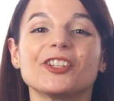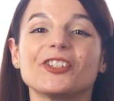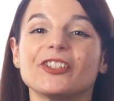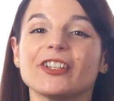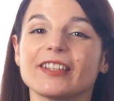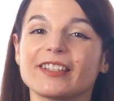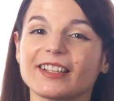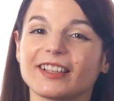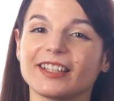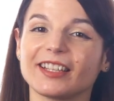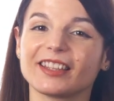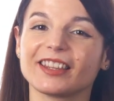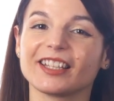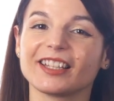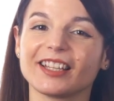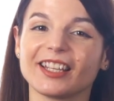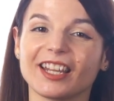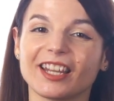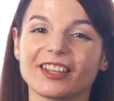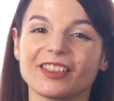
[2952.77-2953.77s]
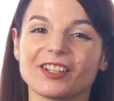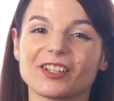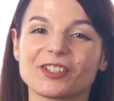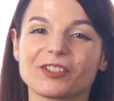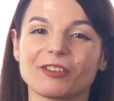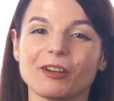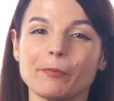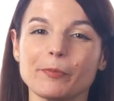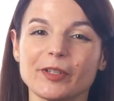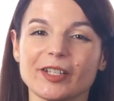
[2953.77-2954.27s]
Just click the link in the
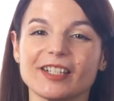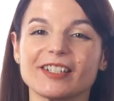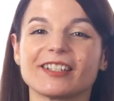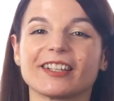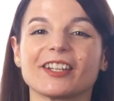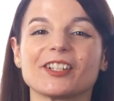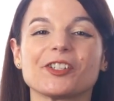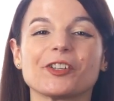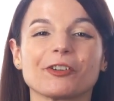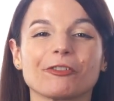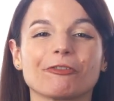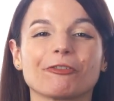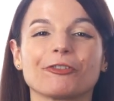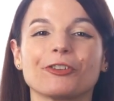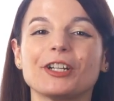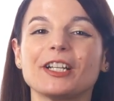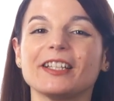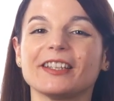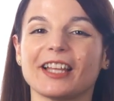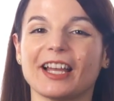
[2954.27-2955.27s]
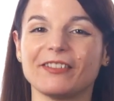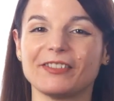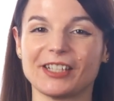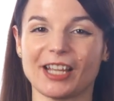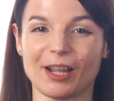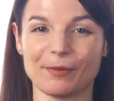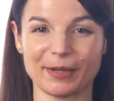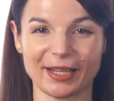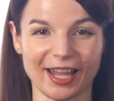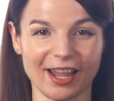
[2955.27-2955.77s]
description to get your free
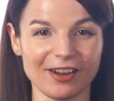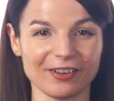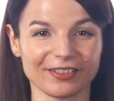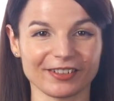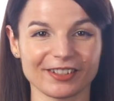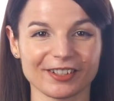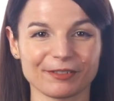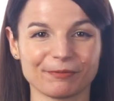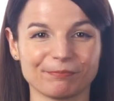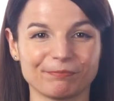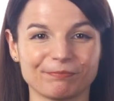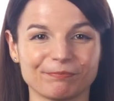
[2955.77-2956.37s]
lifetime account.